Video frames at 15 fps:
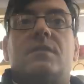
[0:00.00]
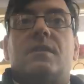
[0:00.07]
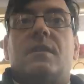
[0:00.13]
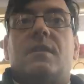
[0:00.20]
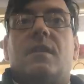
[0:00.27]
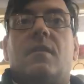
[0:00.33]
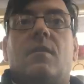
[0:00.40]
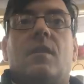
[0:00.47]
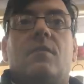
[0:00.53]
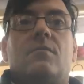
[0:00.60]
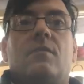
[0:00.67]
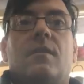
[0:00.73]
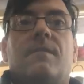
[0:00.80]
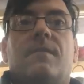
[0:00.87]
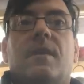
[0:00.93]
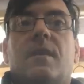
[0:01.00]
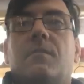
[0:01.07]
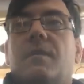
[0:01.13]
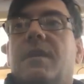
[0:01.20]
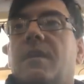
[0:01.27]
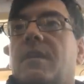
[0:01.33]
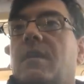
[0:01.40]
see now. How do I find
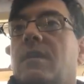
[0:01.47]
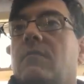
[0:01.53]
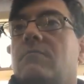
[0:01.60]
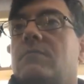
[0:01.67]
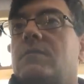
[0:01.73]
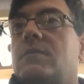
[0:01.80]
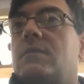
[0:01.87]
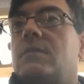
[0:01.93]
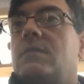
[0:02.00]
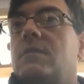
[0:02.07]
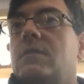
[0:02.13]
my account?